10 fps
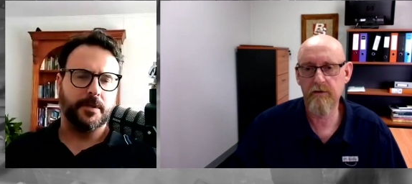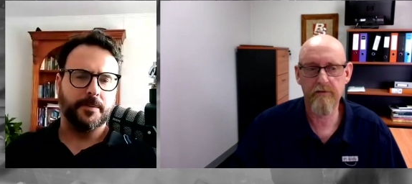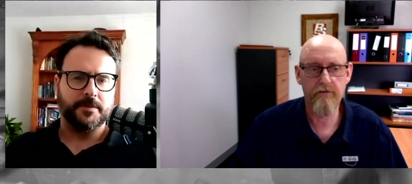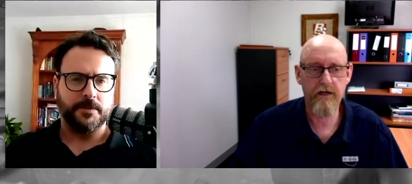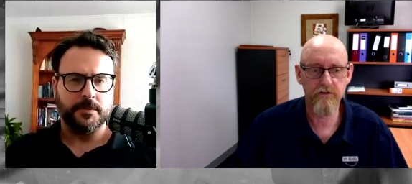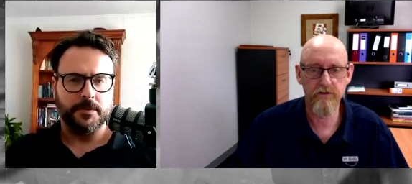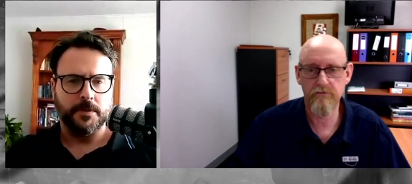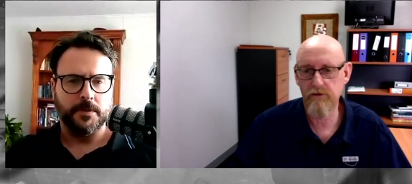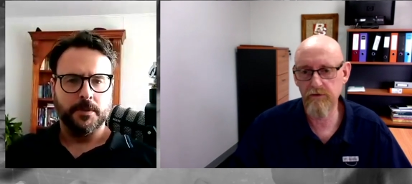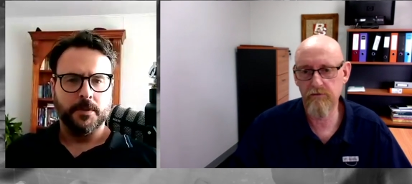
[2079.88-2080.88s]
Speaker 1: a fraction of
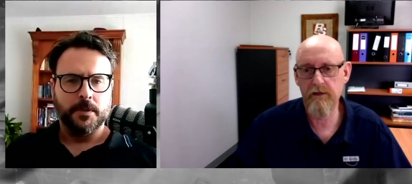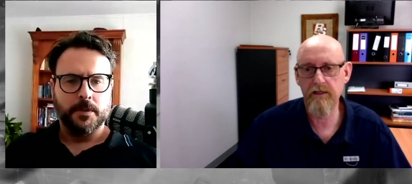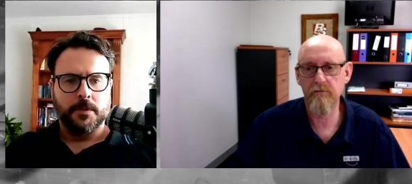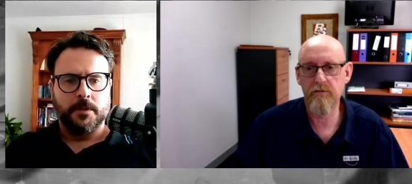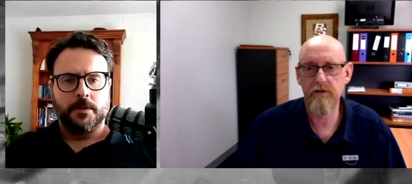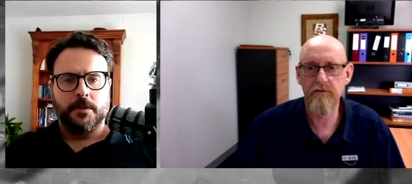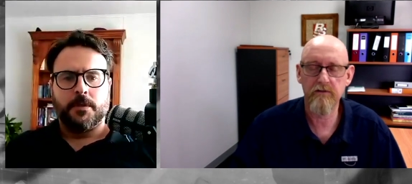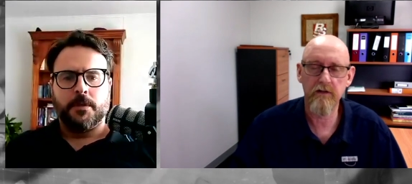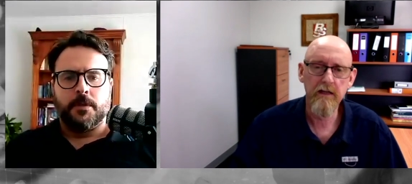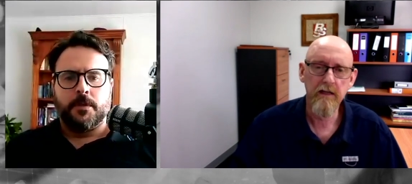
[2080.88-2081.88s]
what you were making
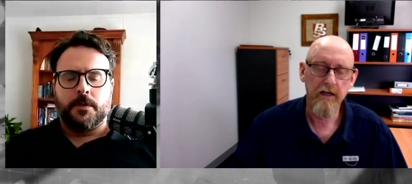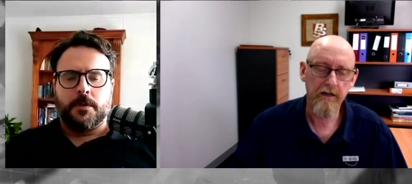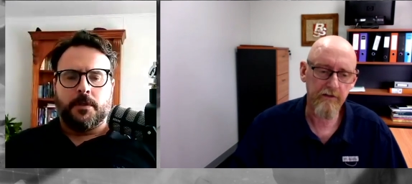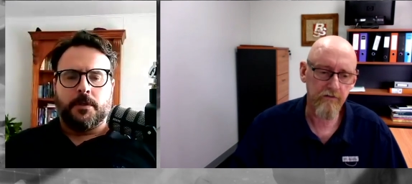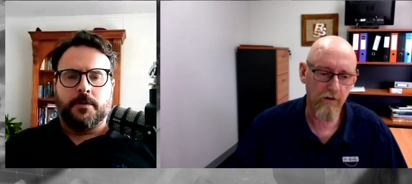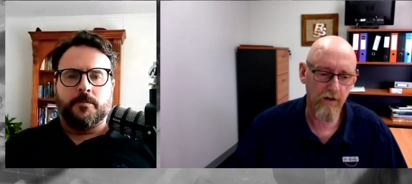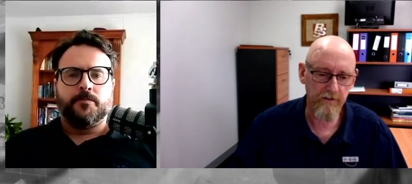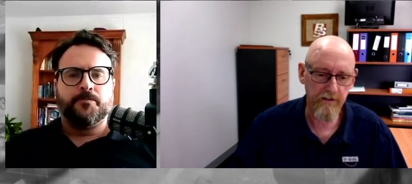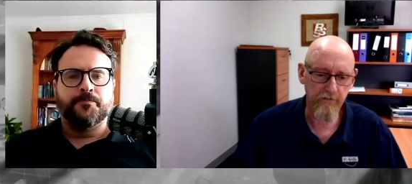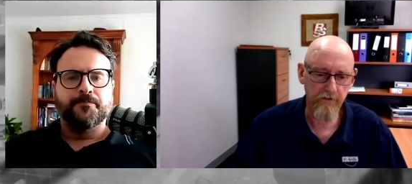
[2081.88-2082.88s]
previously. And that's why I
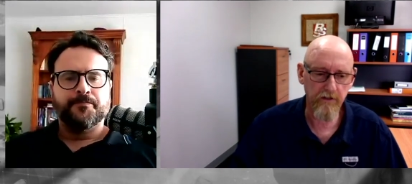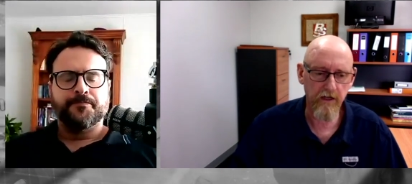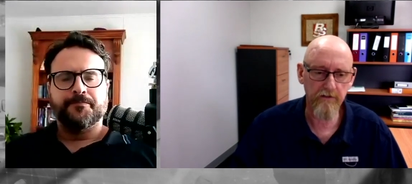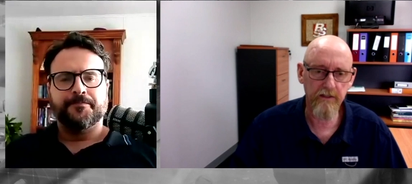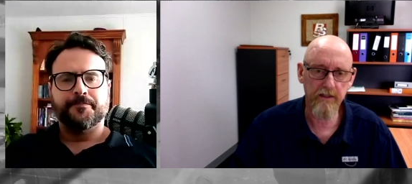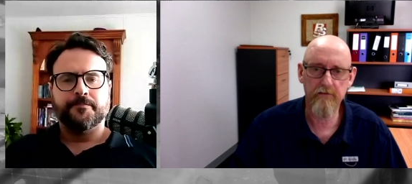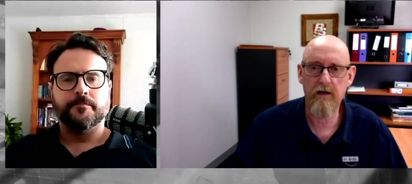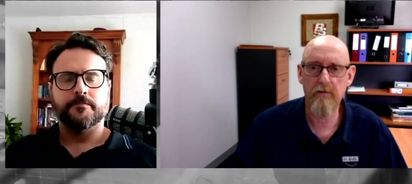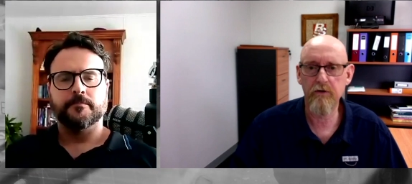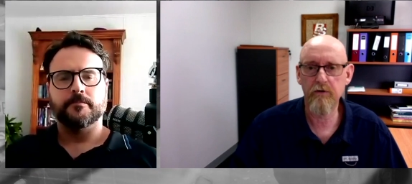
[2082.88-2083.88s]
think if you're going to give
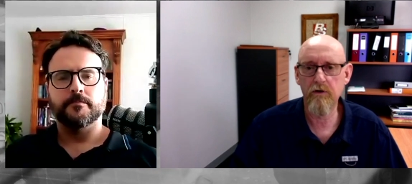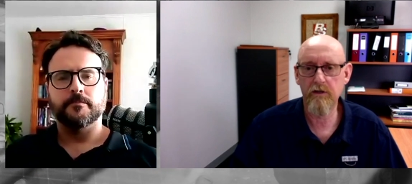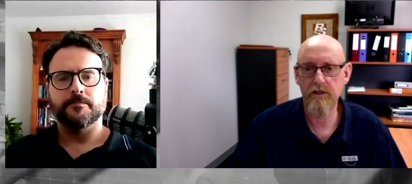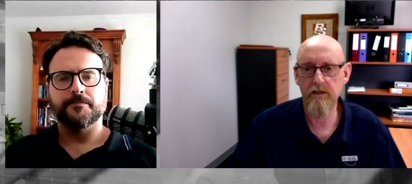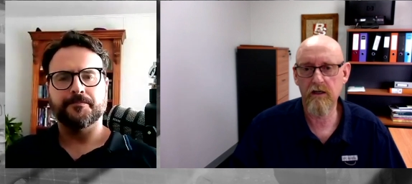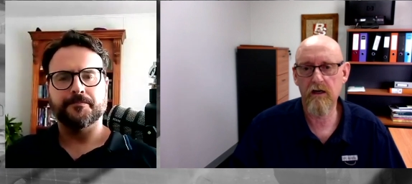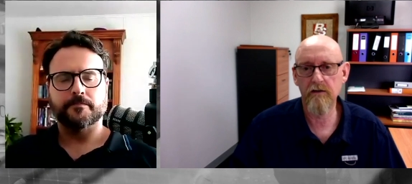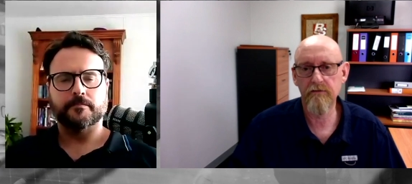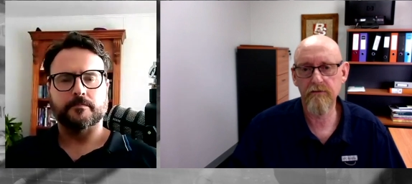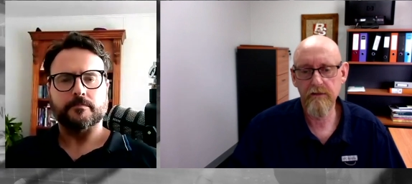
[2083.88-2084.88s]
up your working life,
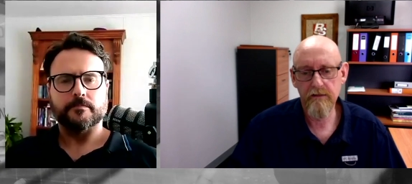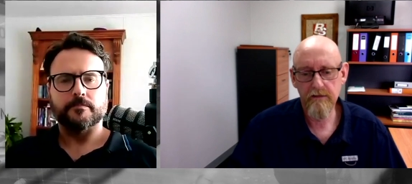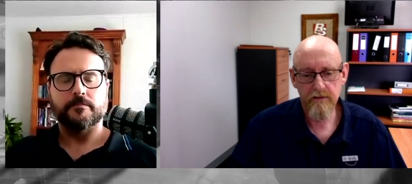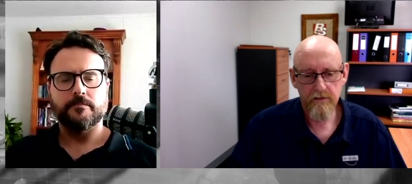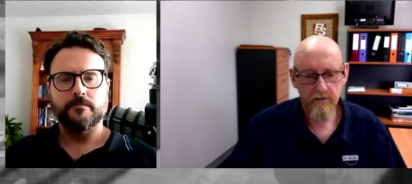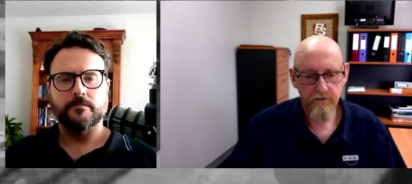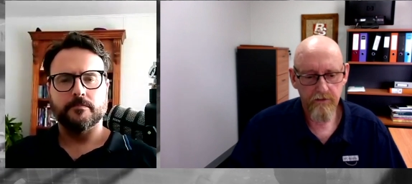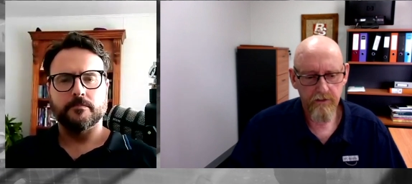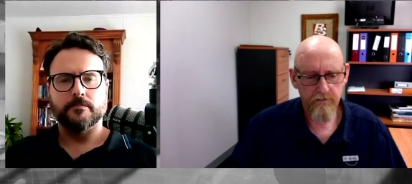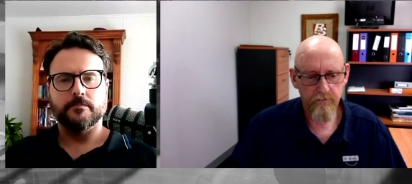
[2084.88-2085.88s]
you
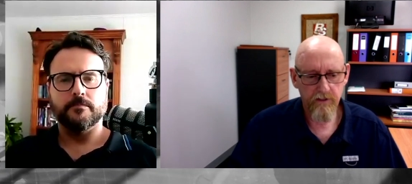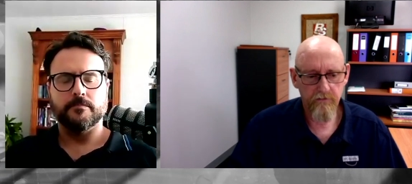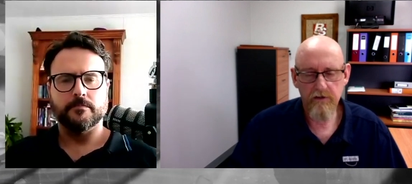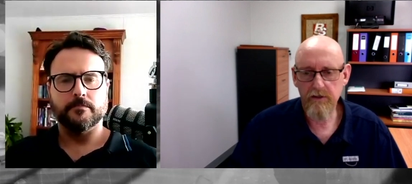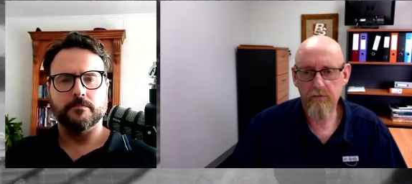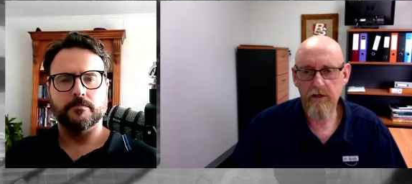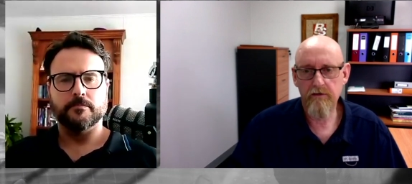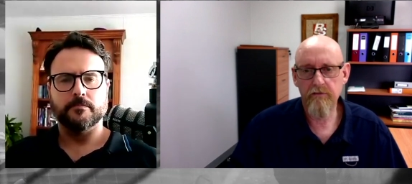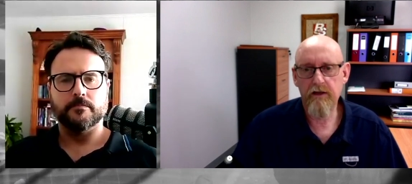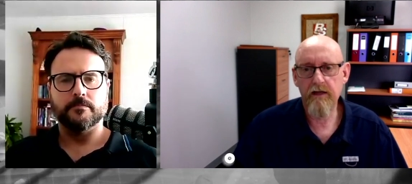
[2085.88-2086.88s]
need to be very aware
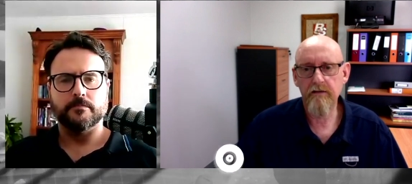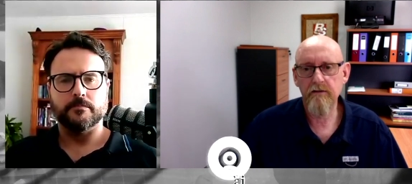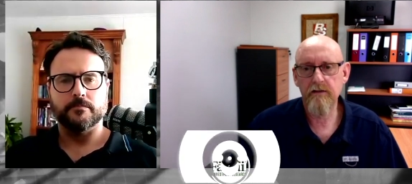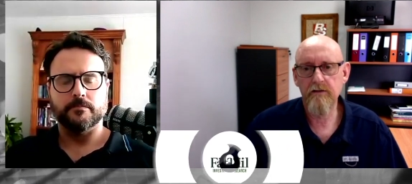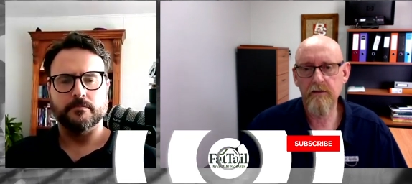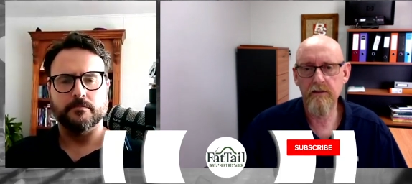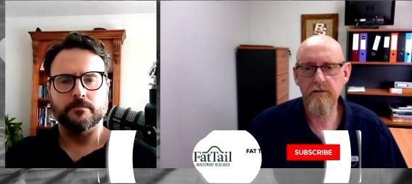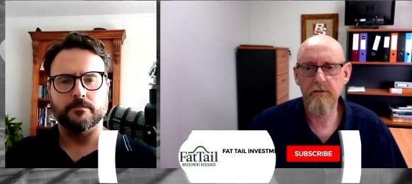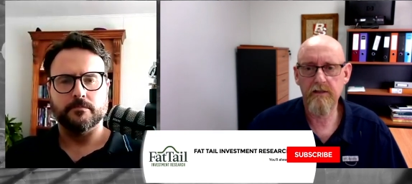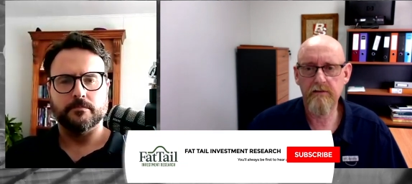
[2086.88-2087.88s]
of that, and you need to
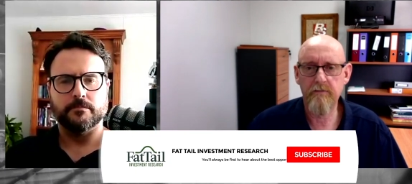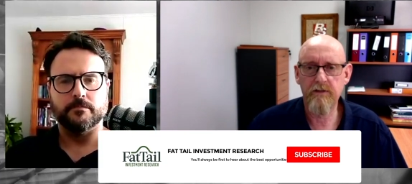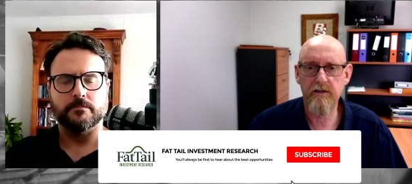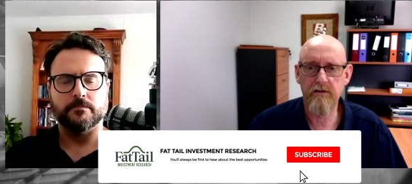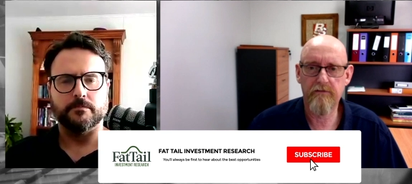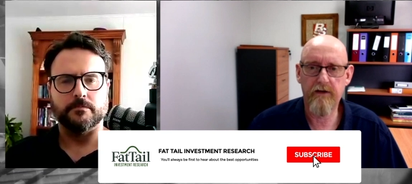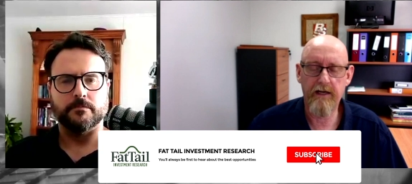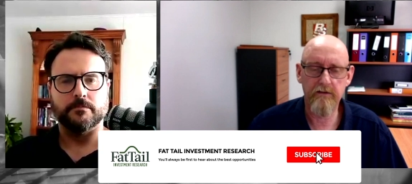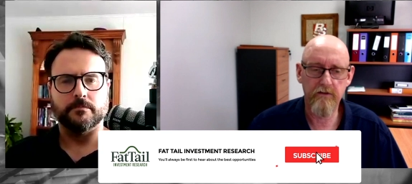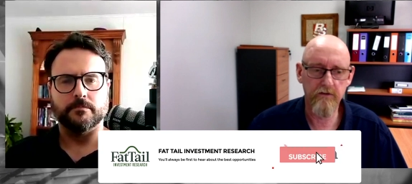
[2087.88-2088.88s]
be accepting of the
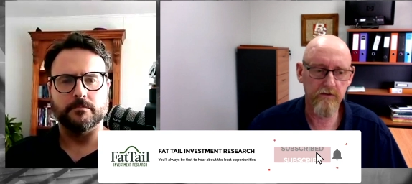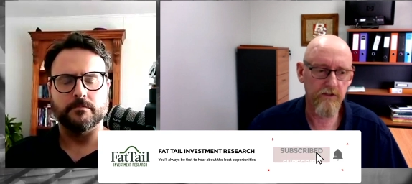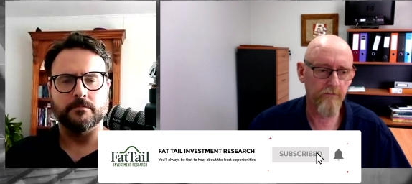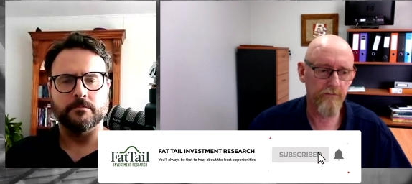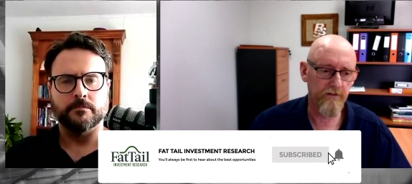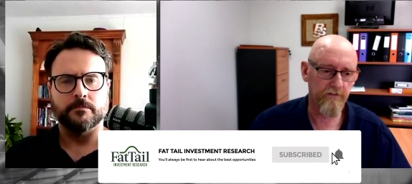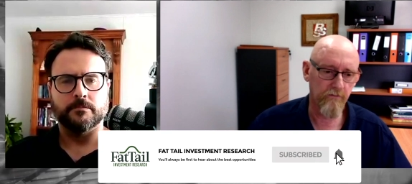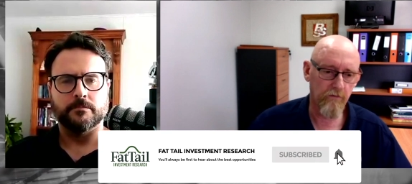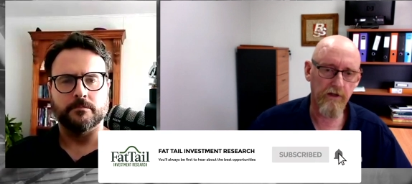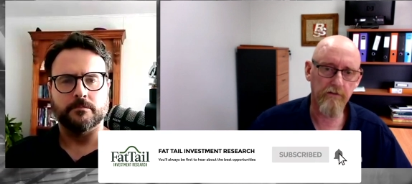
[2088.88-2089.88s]
fact that you're jumping
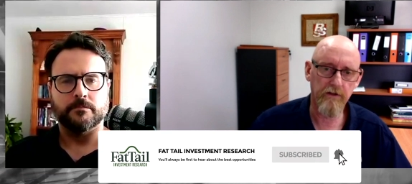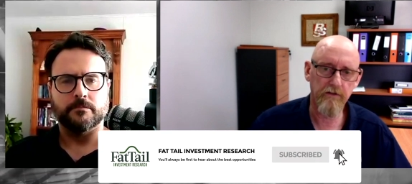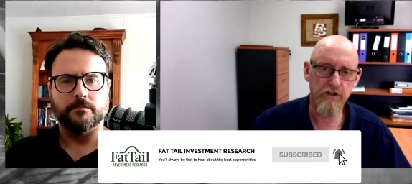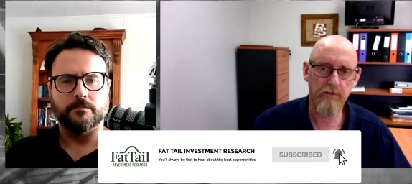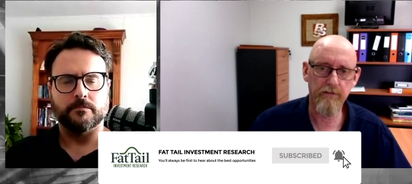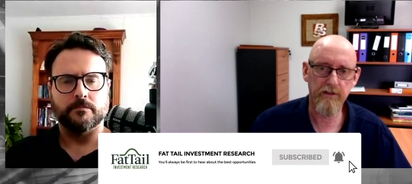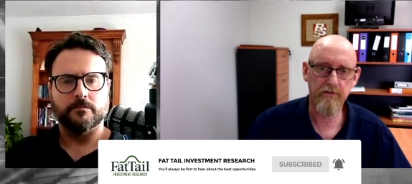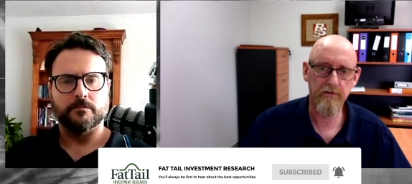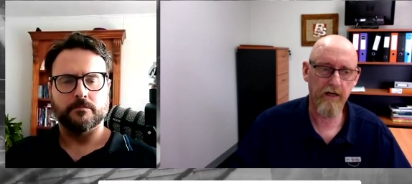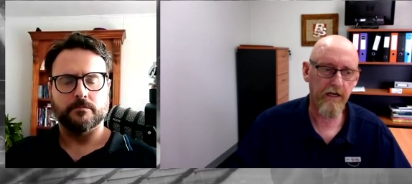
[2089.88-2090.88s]
from whatever you're jumping
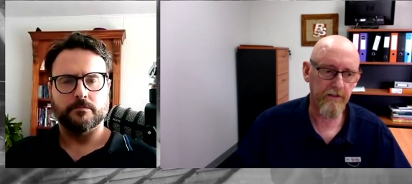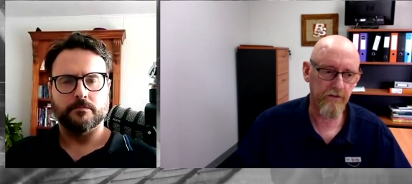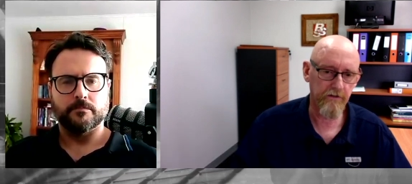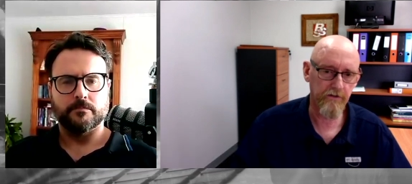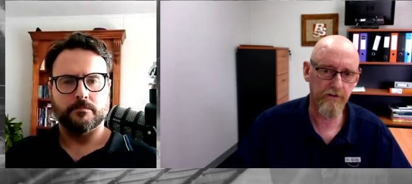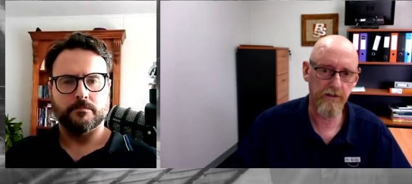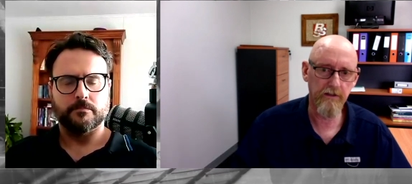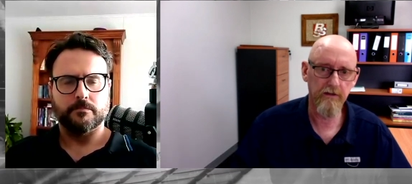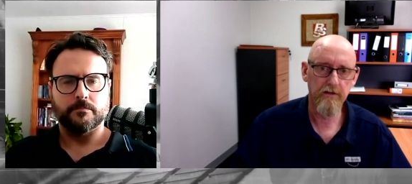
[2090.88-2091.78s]
to. A, you're not earning,